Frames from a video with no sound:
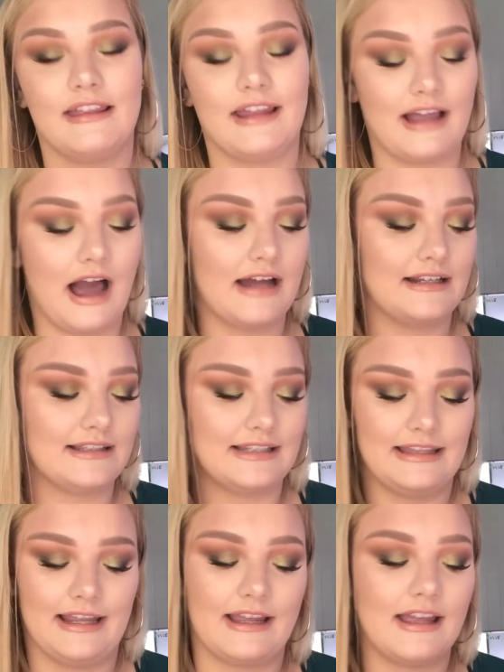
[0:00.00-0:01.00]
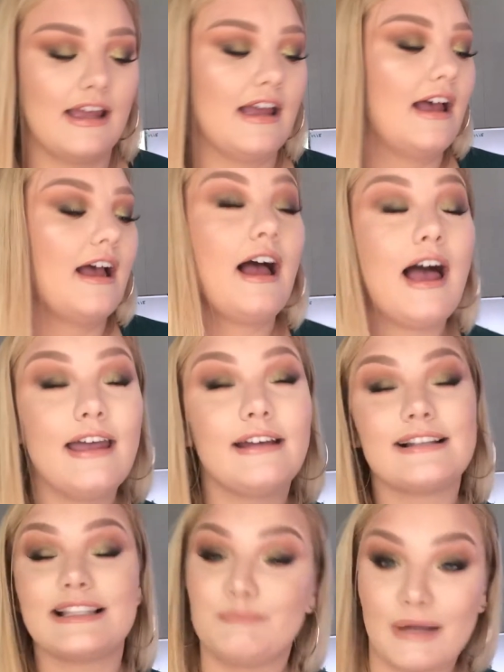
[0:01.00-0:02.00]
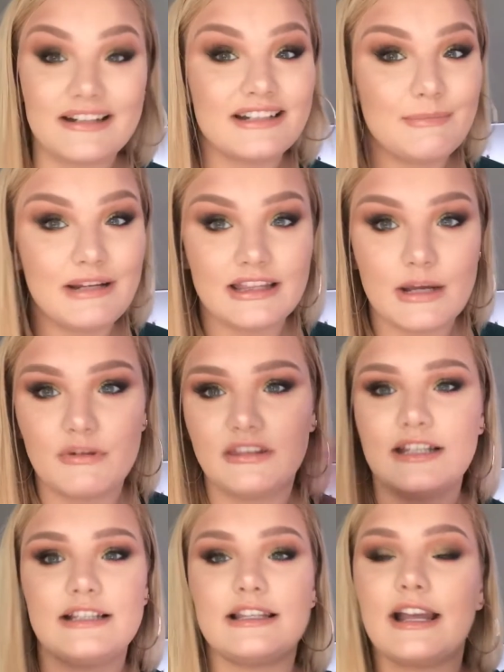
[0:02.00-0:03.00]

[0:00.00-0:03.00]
Like, honestly, like, I expected to be in love with this.